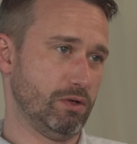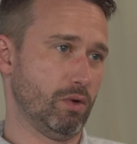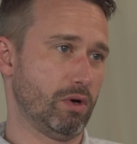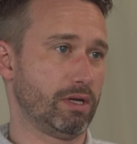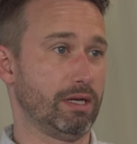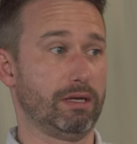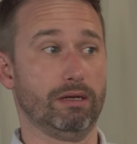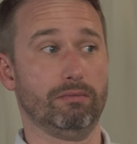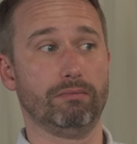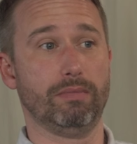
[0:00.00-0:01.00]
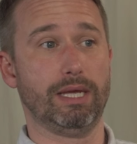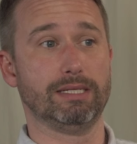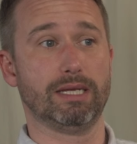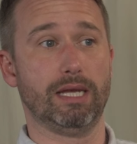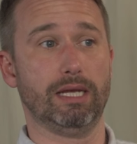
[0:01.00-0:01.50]
New York. It can
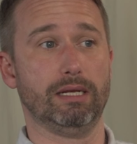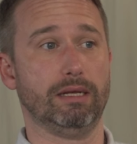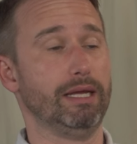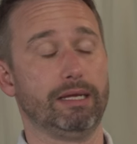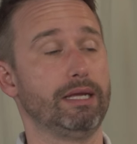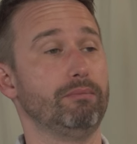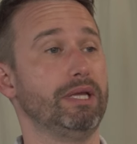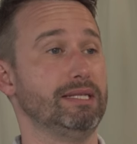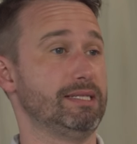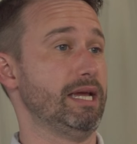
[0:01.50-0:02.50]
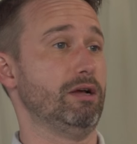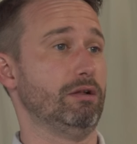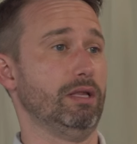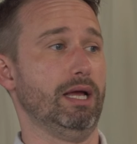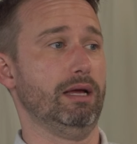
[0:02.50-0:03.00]
maintain it, it can
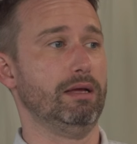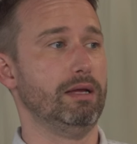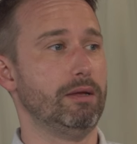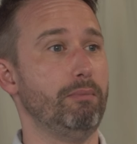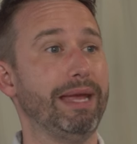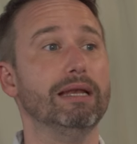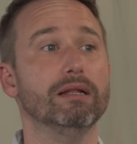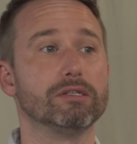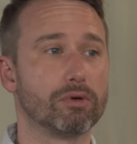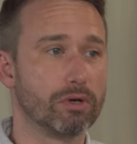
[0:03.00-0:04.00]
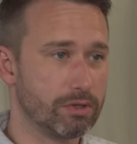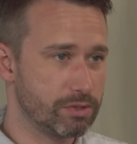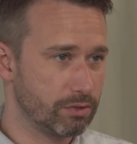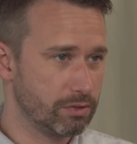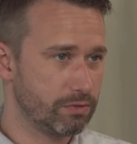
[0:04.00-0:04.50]
entail uh, maintenance
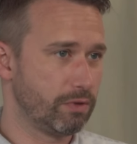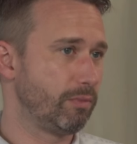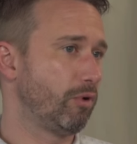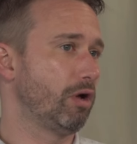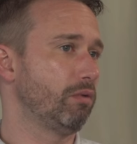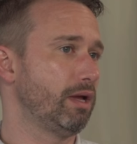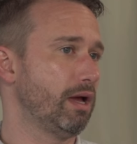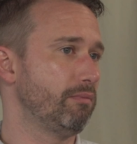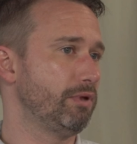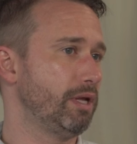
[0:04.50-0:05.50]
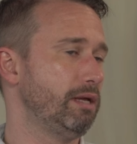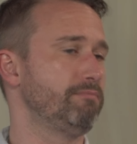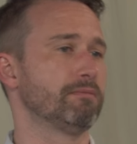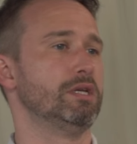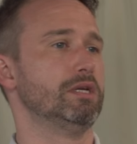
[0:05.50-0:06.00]
rehearsals for the Broadway company.
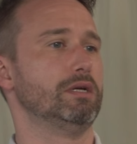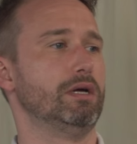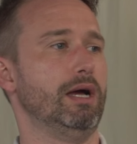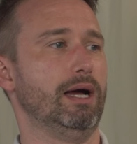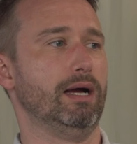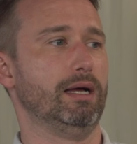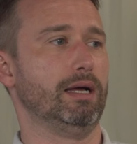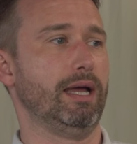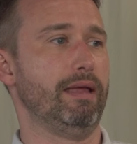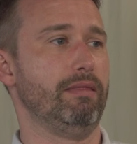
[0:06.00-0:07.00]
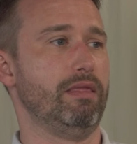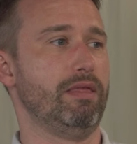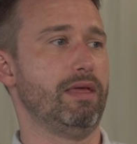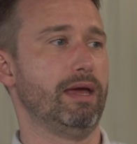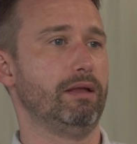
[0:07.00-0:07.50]
Uh, and
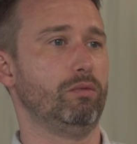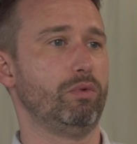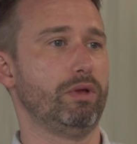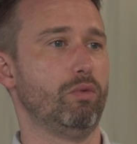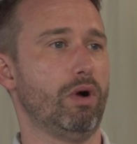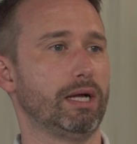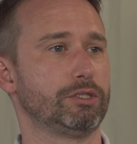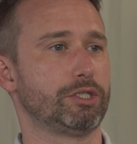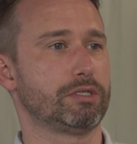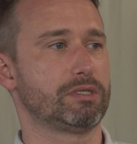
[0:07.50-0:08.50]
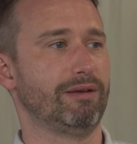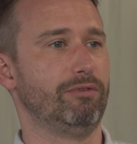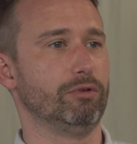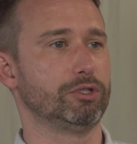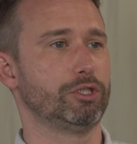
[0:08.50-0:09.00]
then we watch
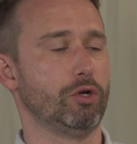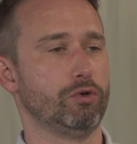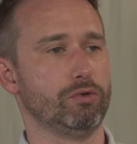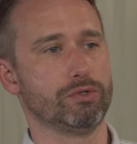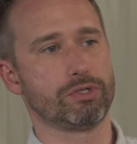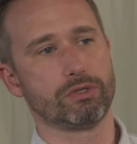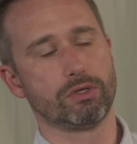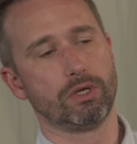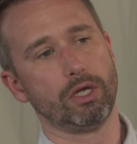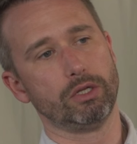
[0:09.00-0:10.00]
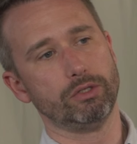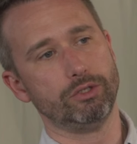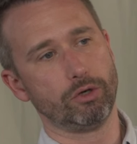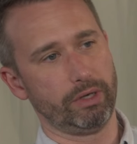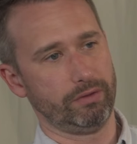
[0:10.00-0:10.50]
several shows
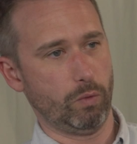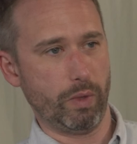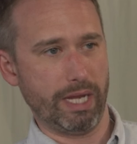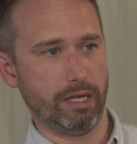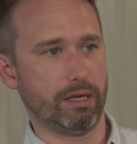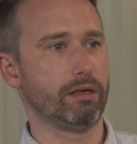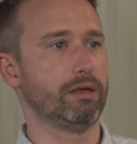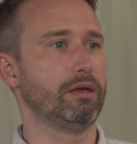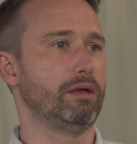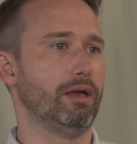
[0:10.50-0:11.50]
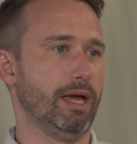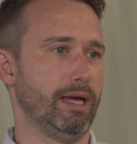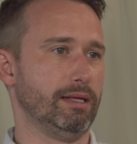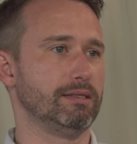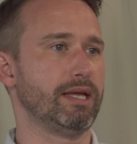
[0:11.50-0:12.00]
during the week
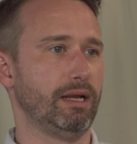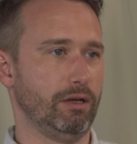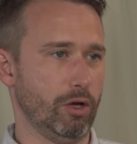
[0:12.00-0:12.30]
and take